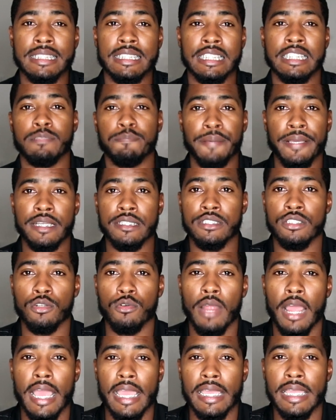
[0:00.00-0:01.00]
is his picture
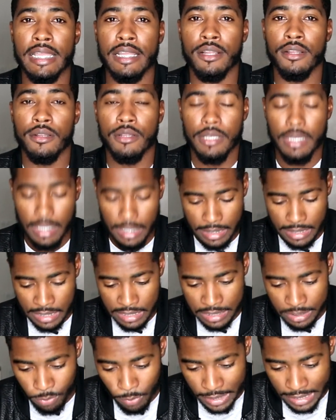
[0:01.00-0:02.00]
right here, and
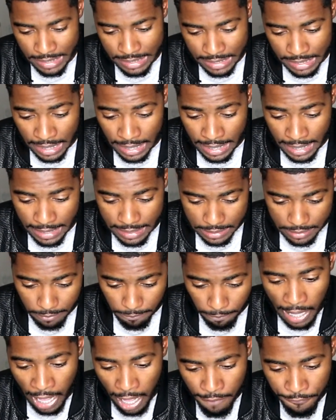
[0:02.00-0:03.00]
this is what he
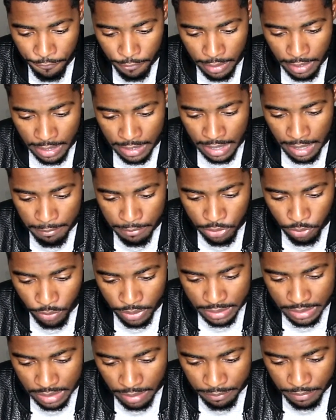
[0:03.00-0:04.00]
says. I feel like I'm
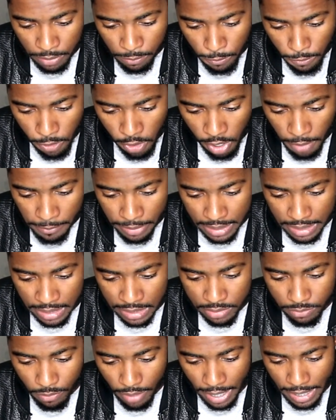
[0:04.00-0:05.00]
doing something wrong
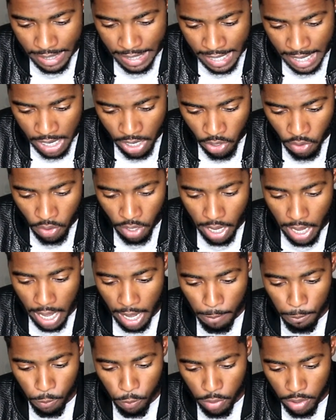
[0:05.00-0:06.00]
because right now
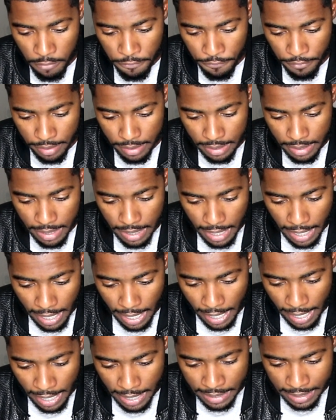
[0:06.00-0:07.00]
I'm wolfing
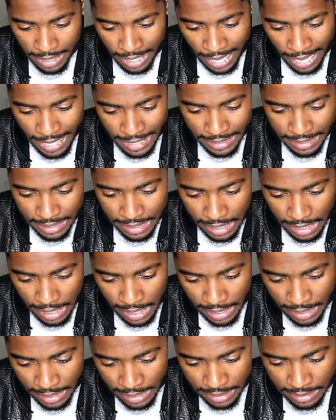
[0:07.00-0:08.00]
and I
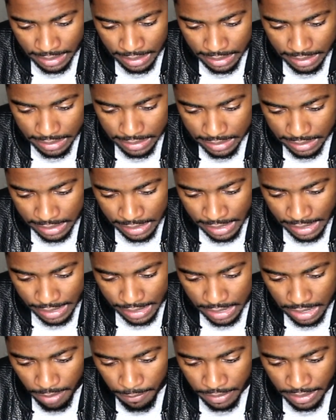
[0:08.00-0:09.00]
can see
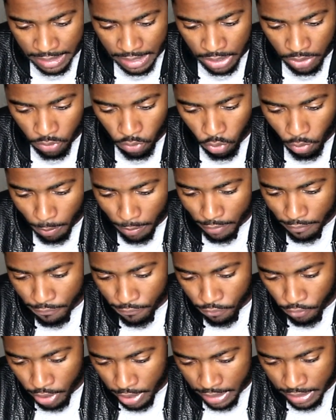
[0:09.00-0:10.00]
it coming in on the
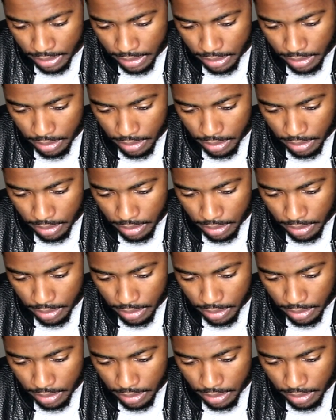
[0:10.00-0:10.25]
front